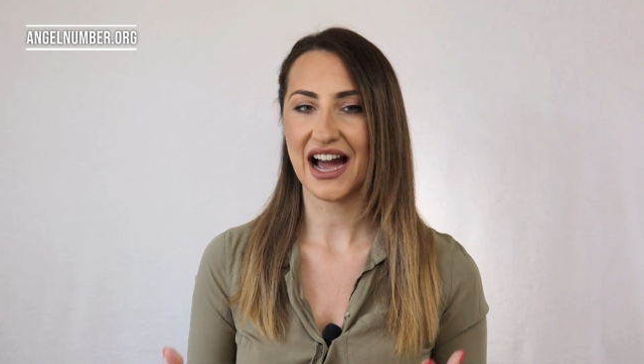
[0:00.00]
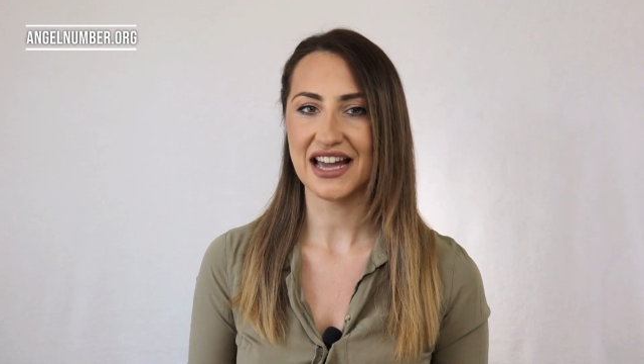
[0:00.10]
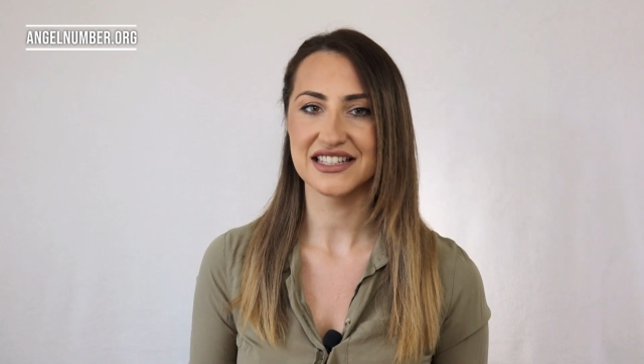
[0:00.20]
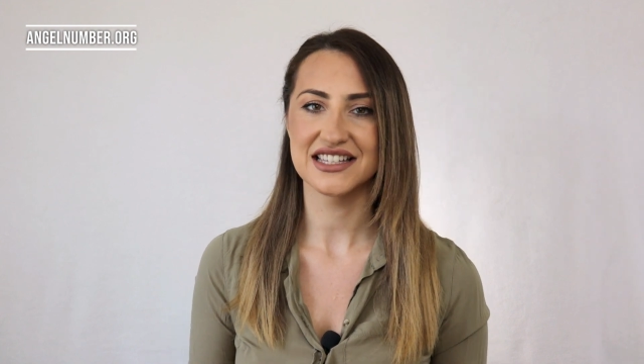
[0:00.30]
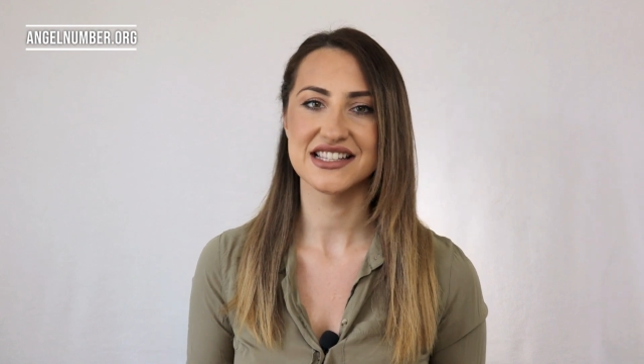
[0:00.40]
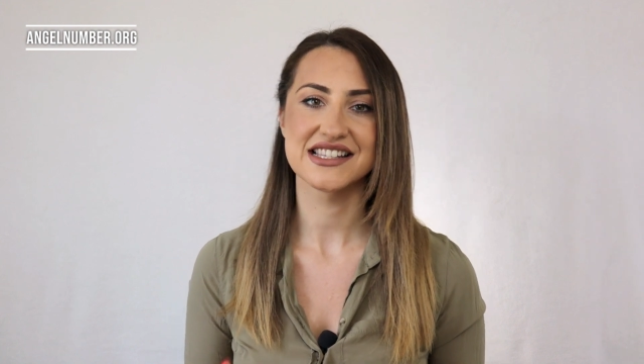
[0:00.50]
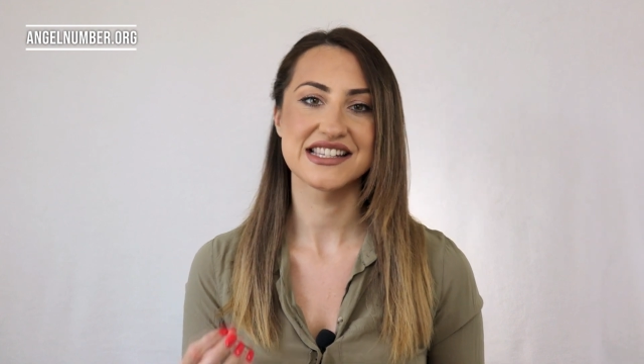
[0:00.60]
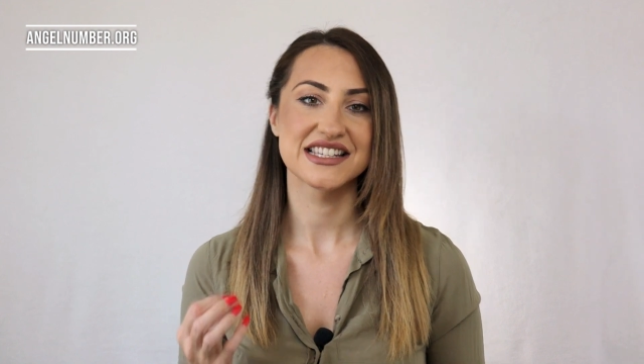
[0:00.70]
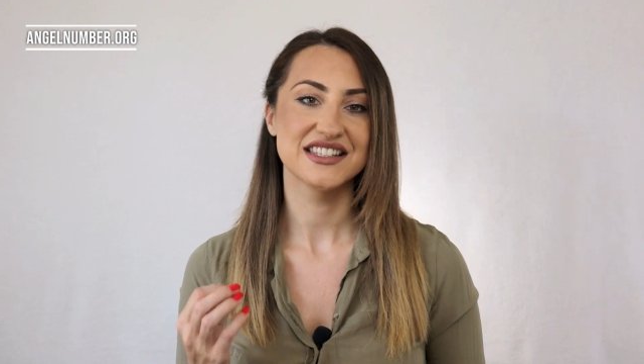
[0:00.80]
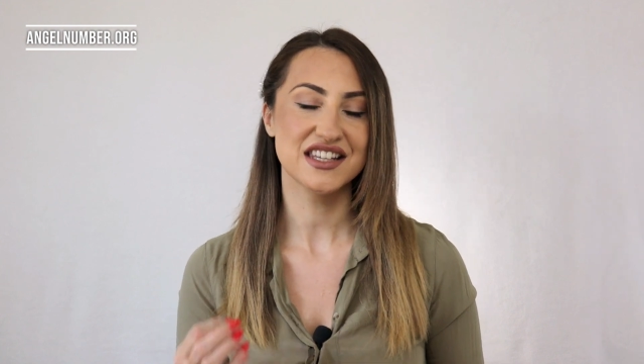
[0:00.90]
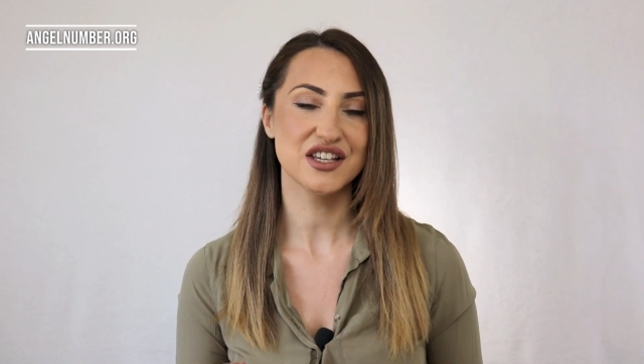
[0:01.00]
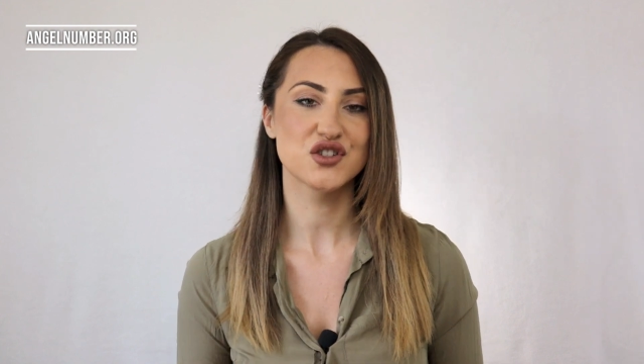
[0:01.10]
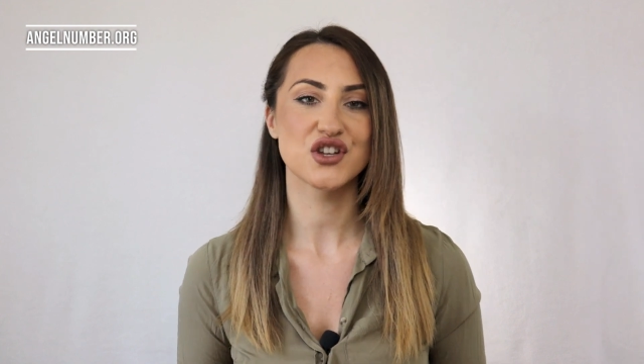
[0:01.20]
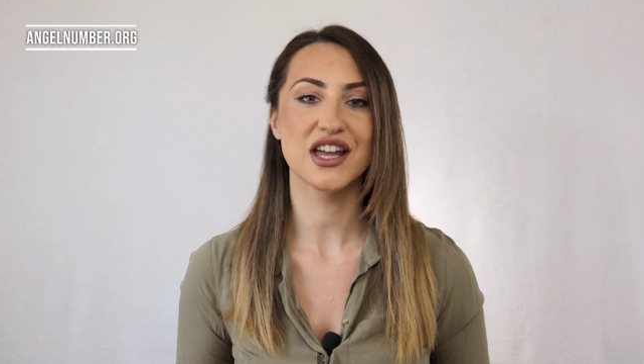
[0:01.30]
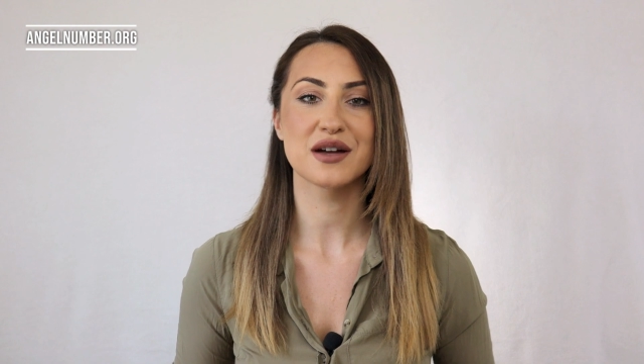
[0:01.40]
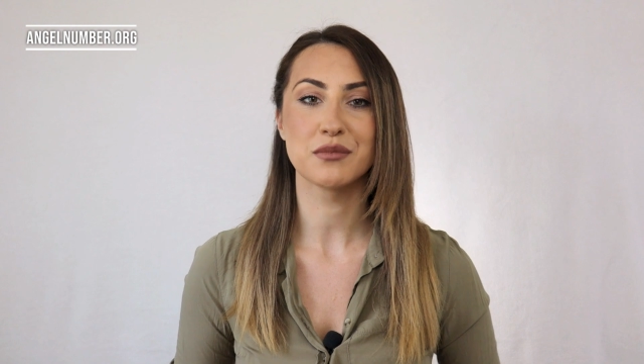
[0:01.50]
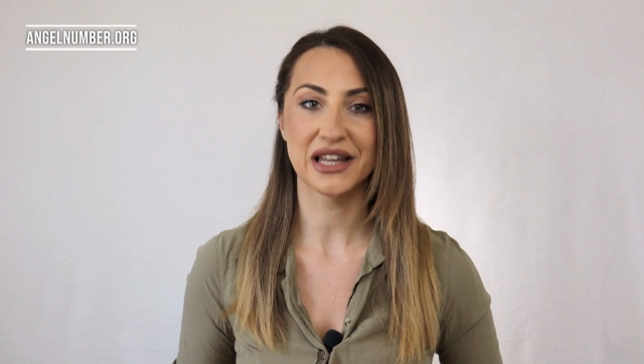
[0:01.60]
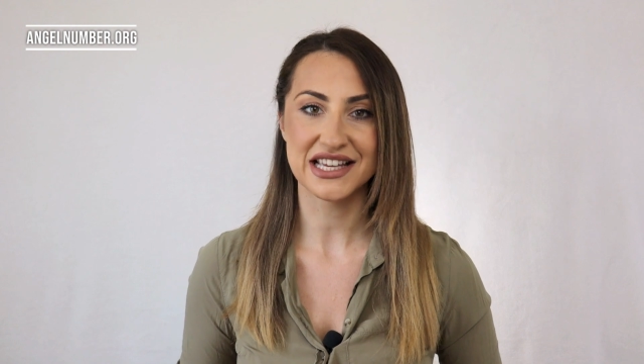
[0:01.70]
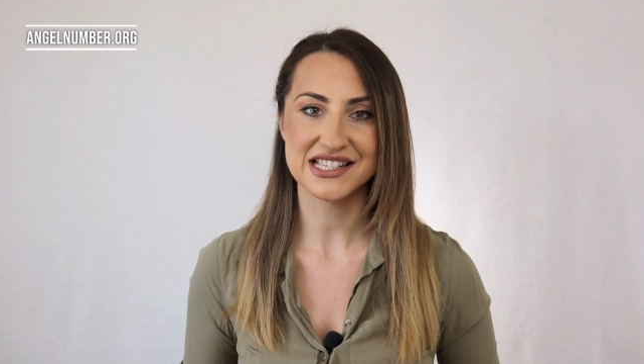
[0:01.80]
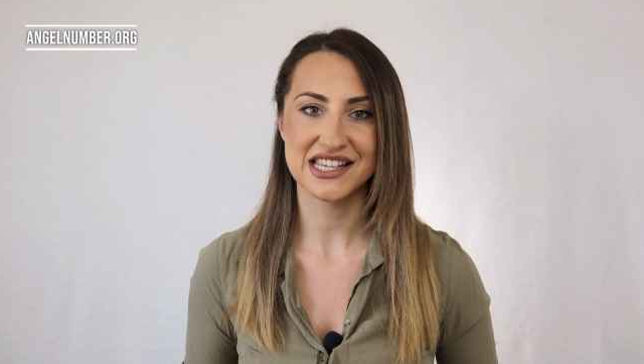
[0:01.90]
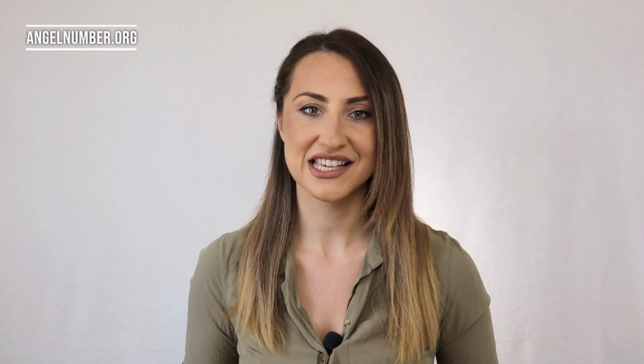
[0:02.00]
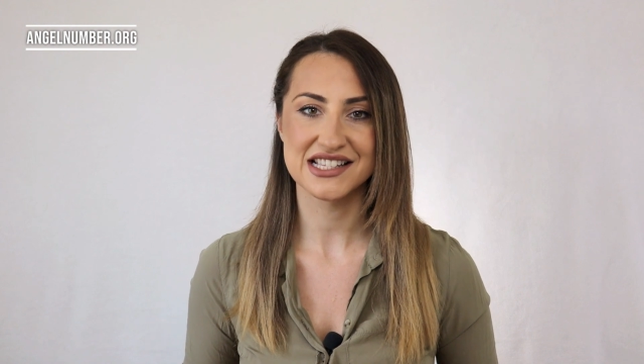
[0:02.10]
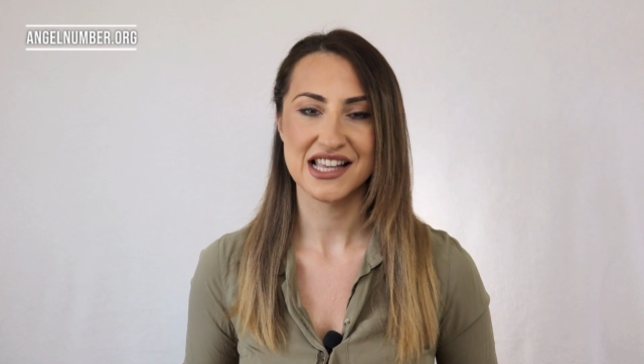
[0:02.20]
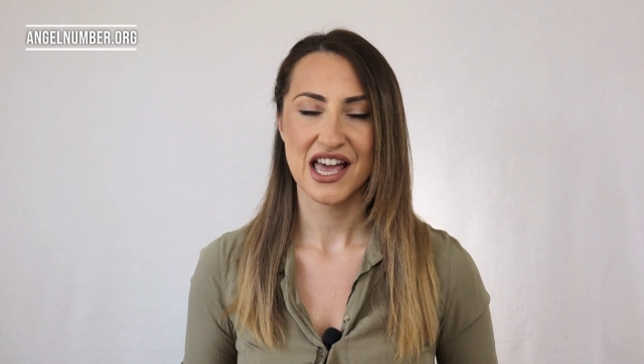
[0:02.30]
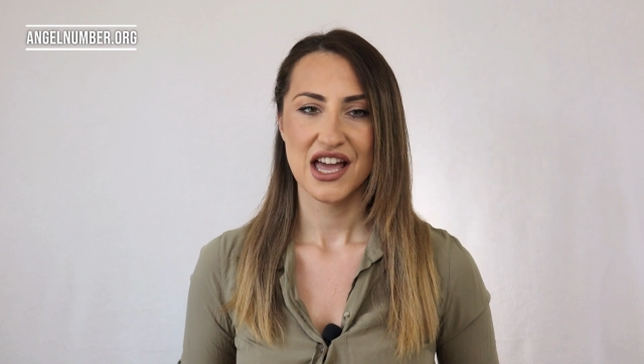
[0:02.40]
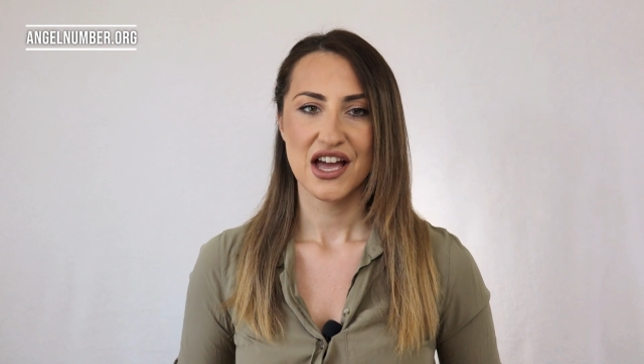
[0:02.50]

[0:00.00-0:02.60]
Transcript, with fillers: guidance, teaching, blessings,